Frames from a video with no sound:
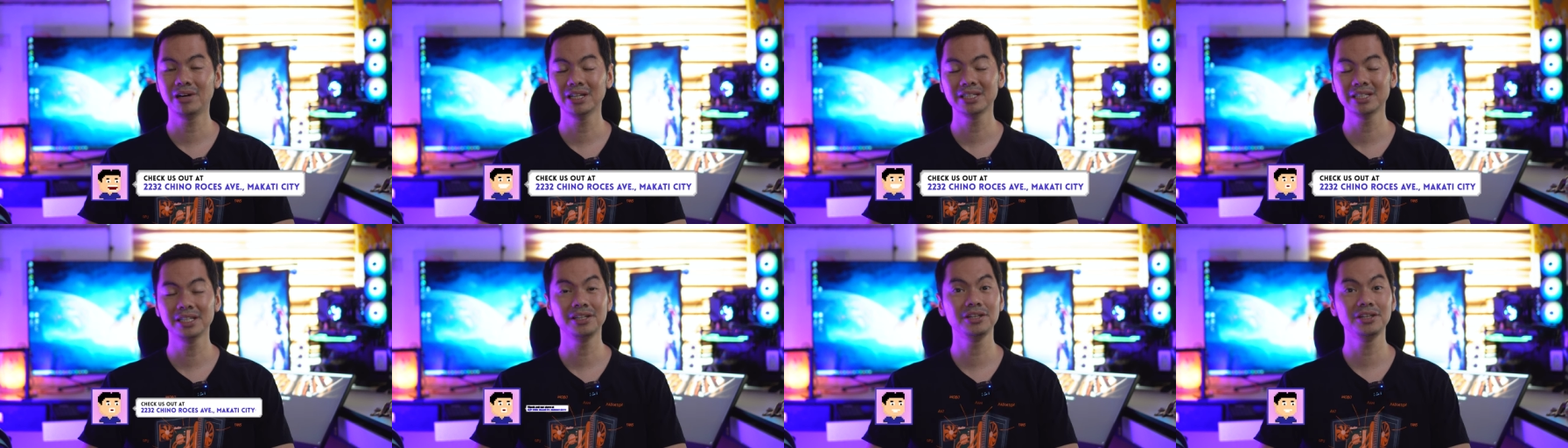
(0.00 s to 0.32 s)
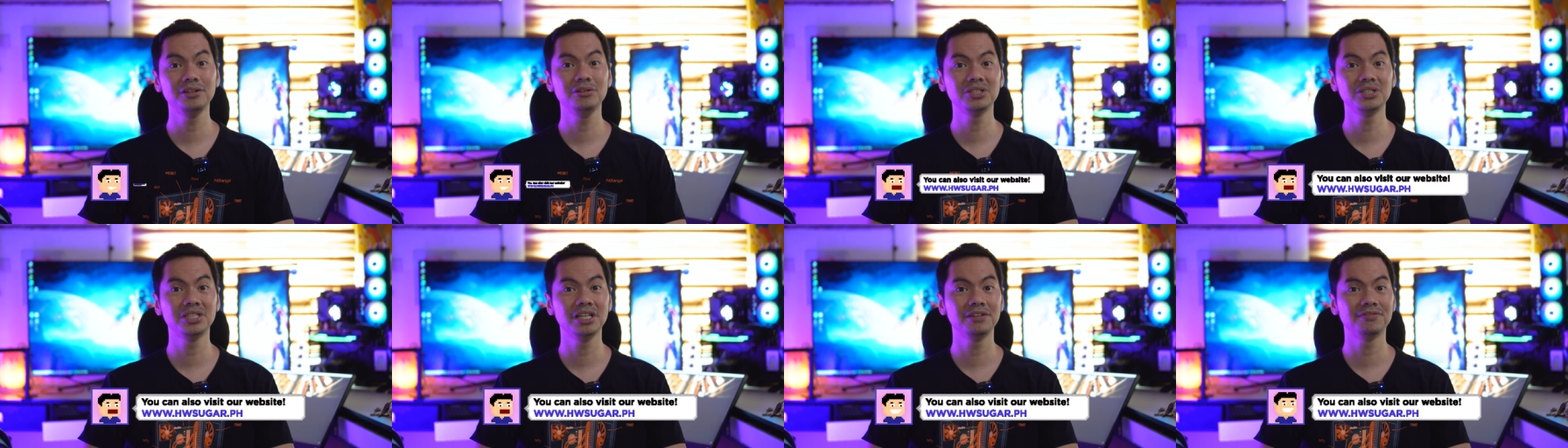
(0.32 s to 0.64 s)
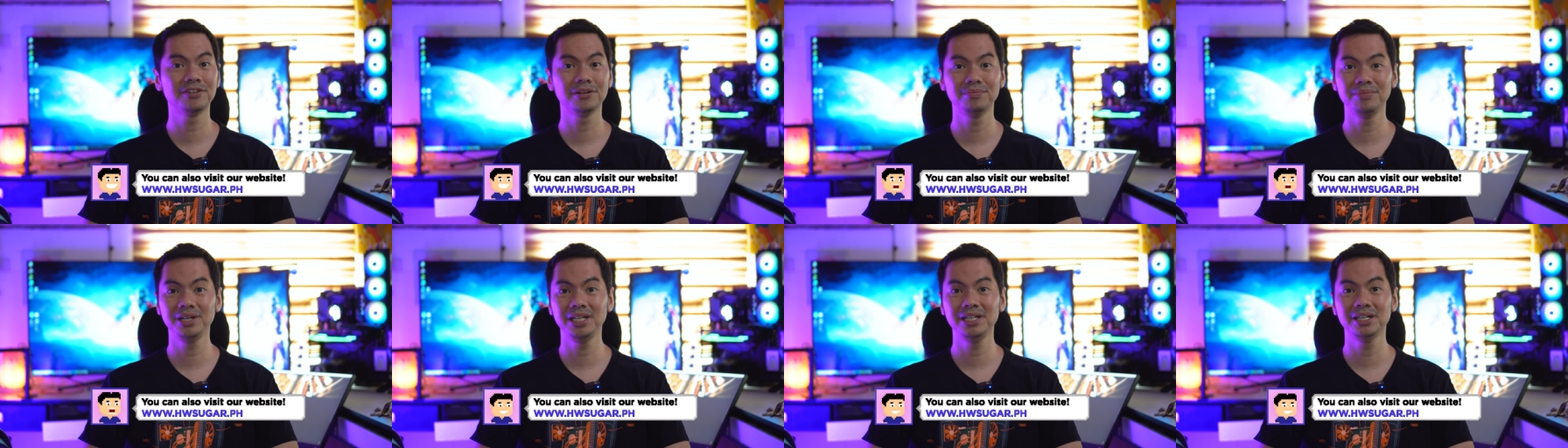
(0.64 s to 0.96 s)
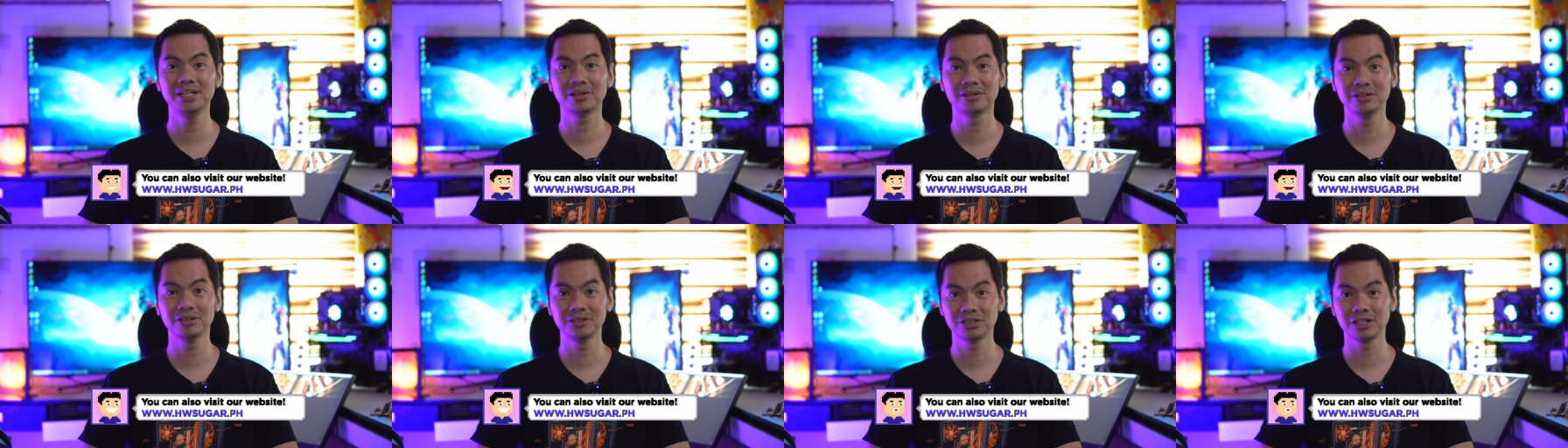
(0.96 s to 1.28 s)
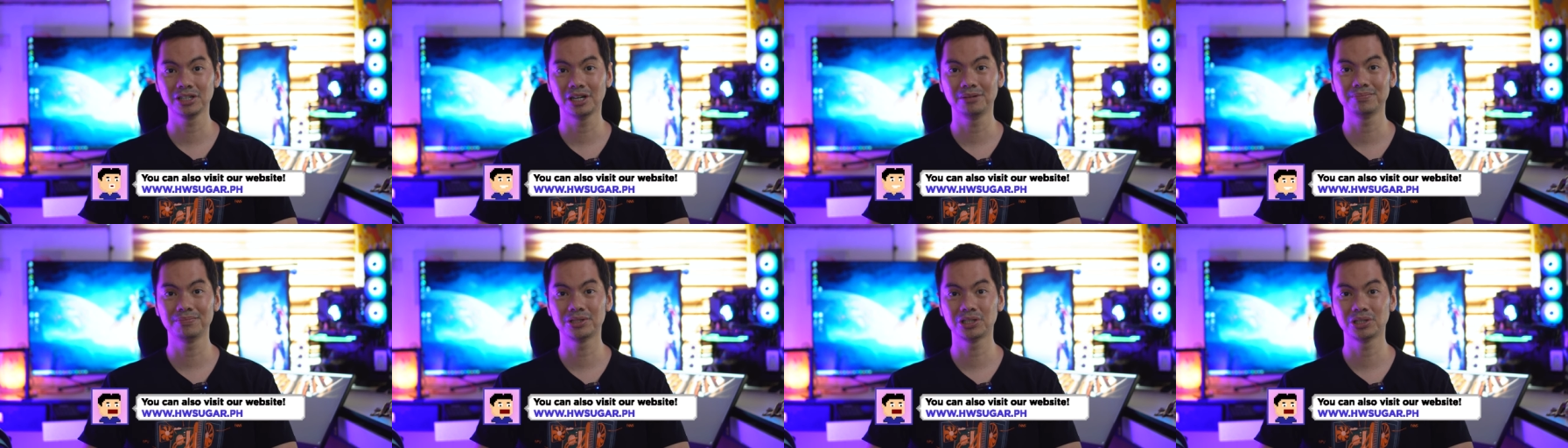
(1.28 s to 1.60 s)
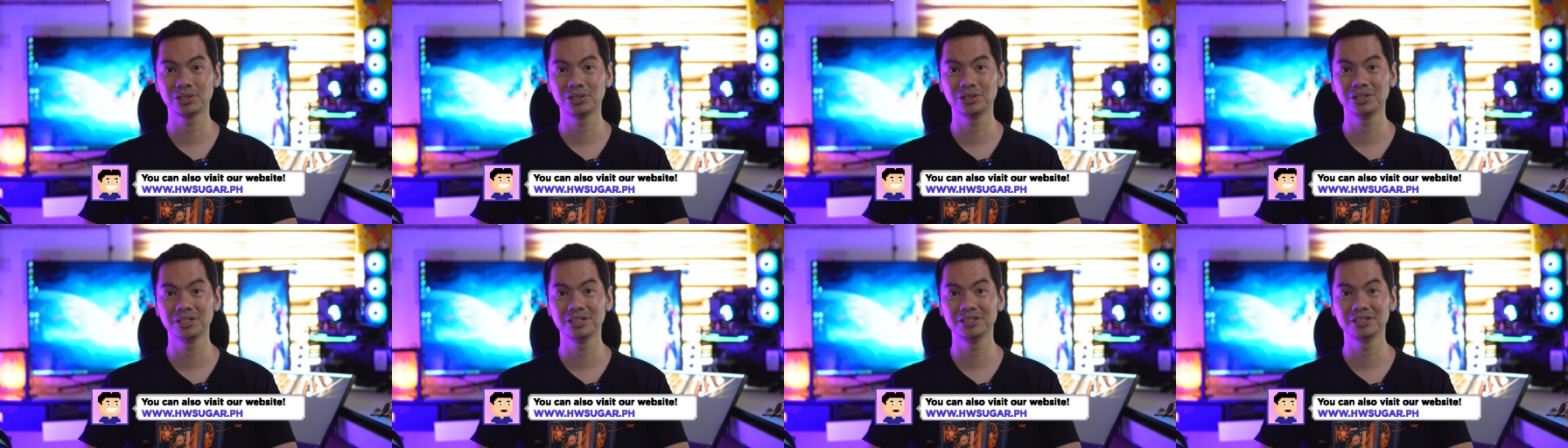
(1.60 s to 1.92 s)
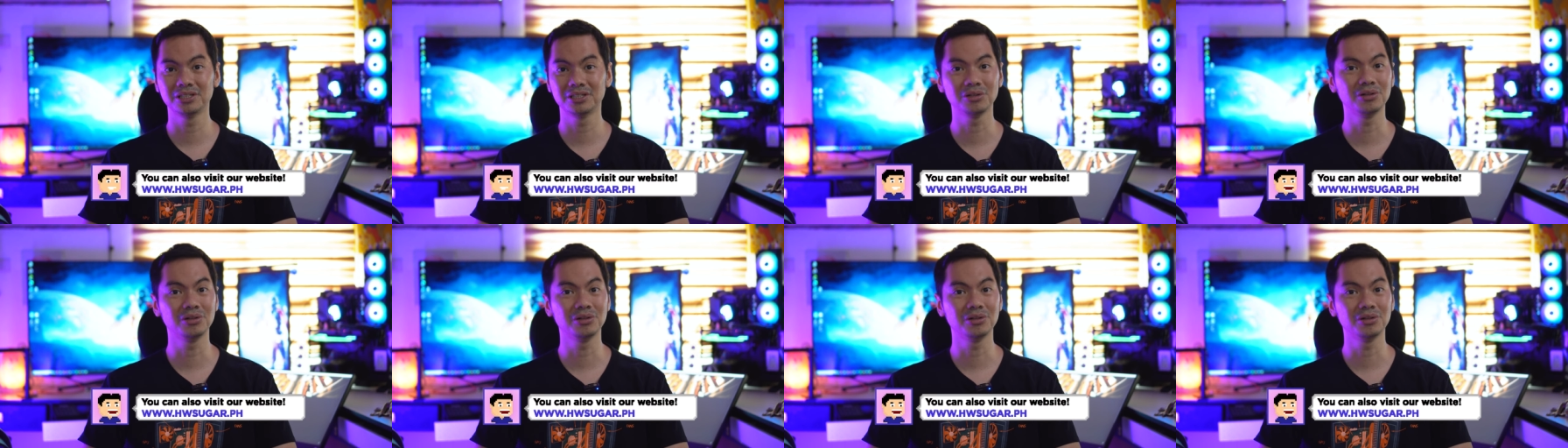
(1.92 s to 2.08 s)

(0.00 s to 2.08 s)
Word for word: wanted to use it for media consumption,